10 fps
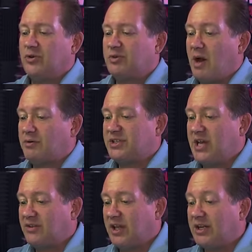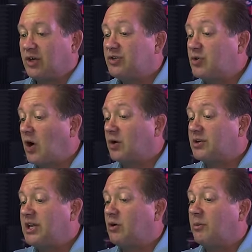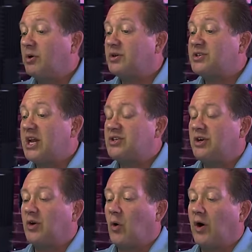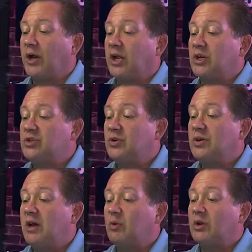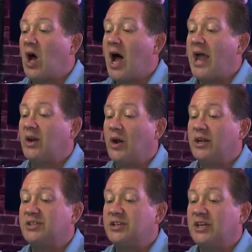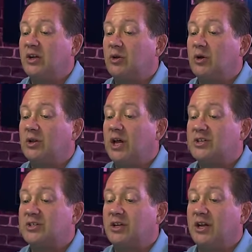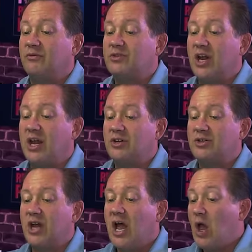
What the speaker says: Schmout said that drug decriminalization in Oregon shouldn't have relied on a singular legislative change.